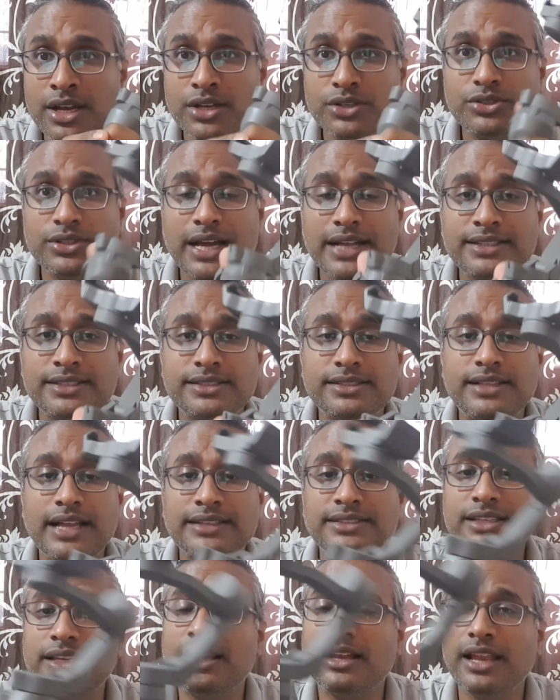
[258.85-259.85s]
So that's
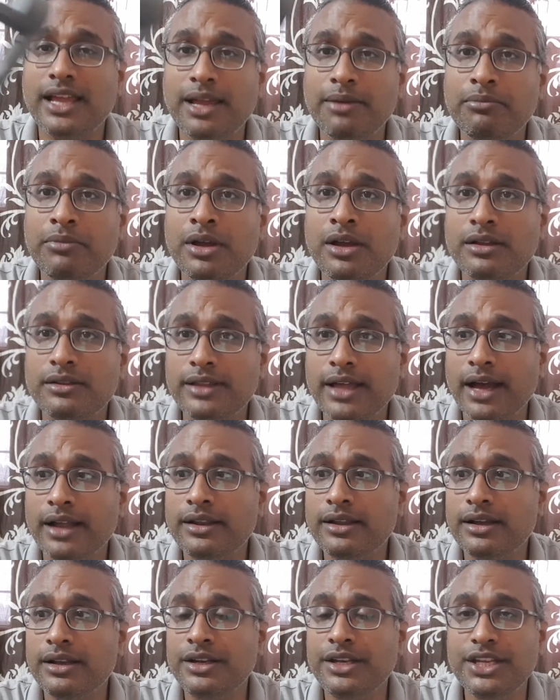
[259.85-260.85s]
the claim
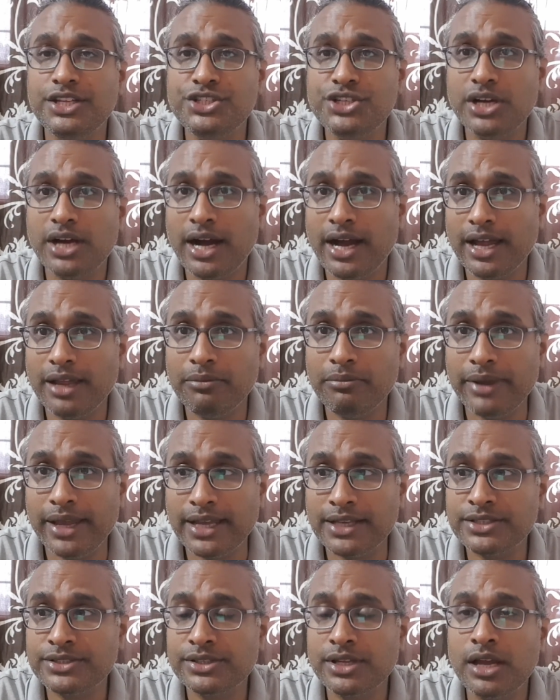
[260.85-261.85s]
that DJI
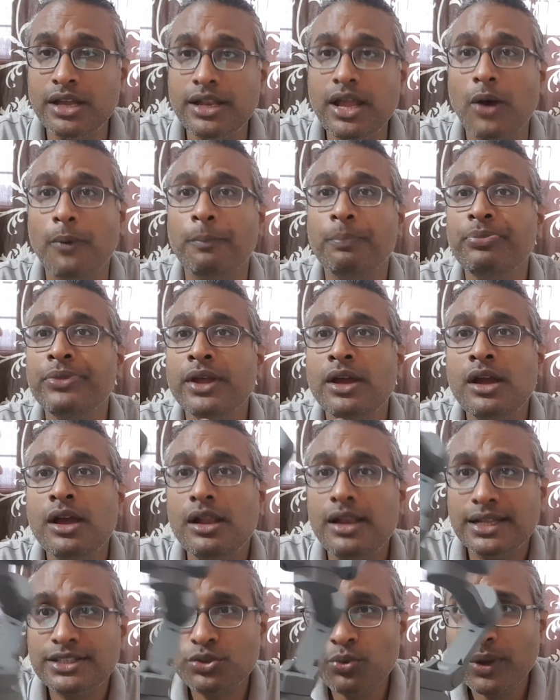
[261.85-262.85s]
makes. Now,
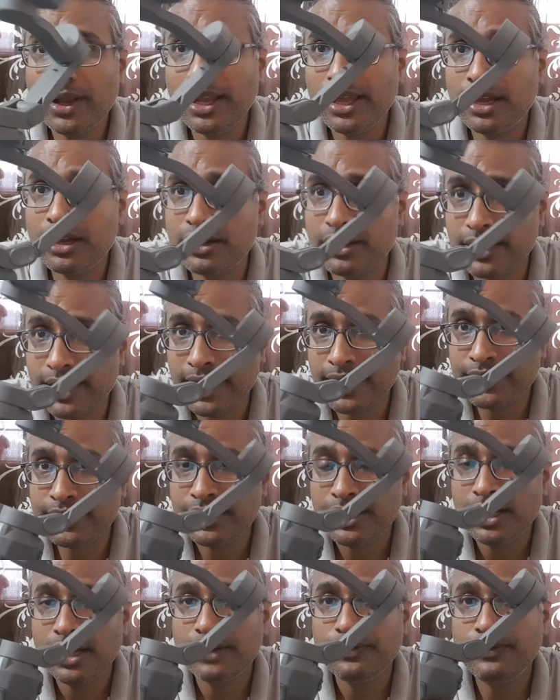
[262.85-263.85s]
let's quickly connect
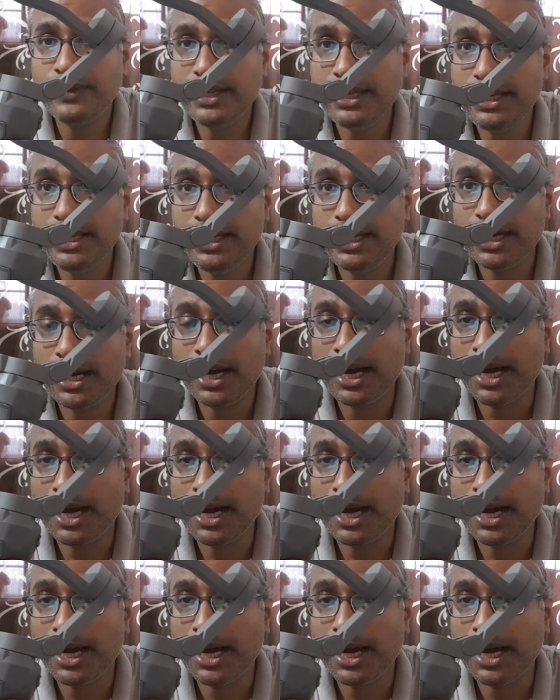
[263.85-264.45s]
the